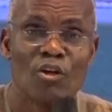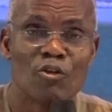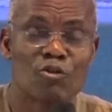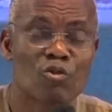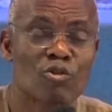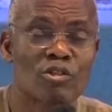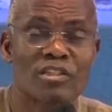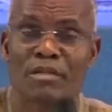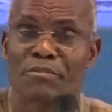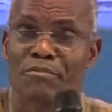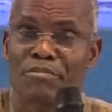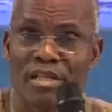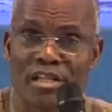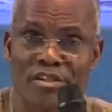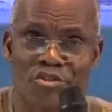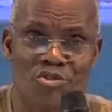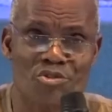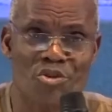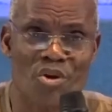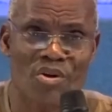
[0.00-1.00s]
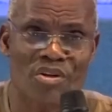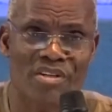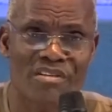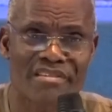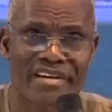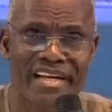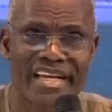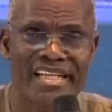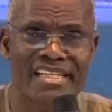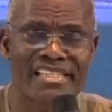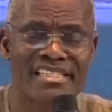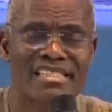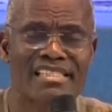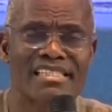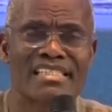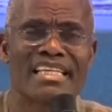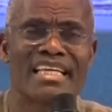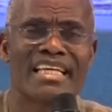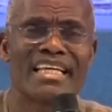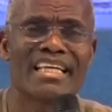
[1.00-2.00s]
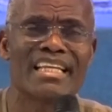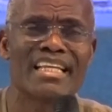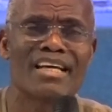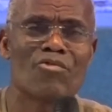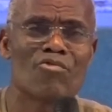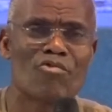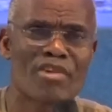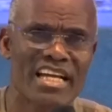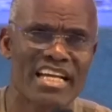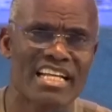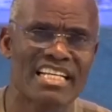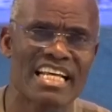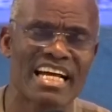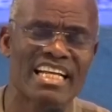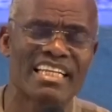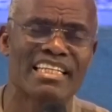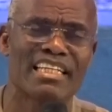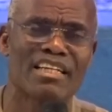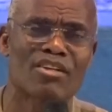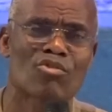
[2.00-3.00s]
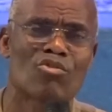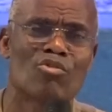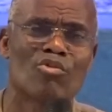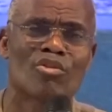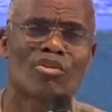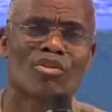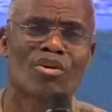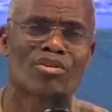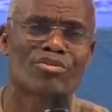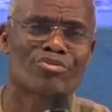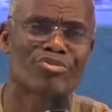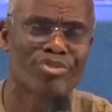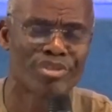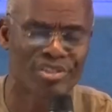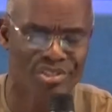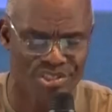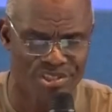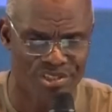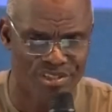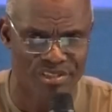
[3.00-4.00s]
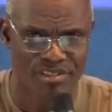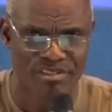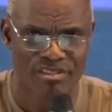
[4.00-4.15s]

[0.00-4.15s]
So they, they stored grains in a way that they could not reach.